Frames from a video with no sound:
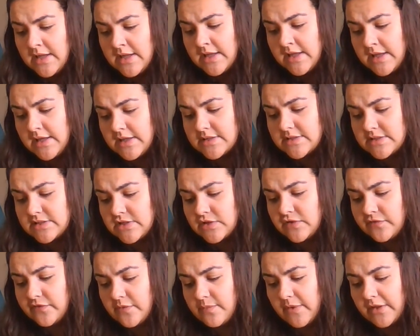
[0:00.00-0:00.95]
He is too
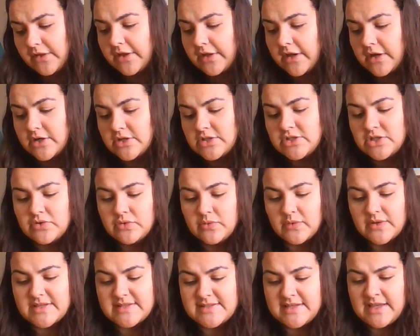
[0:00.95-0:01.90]
familiar, too
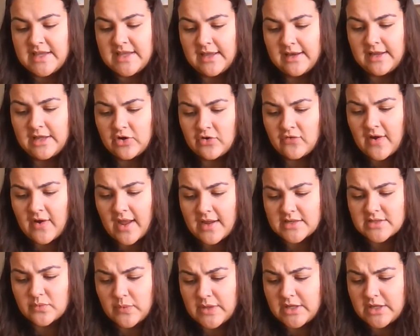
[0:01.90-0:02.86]
noisy, and he
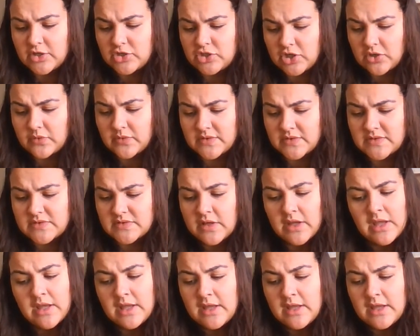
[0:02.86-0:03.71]
cracks weak jokes.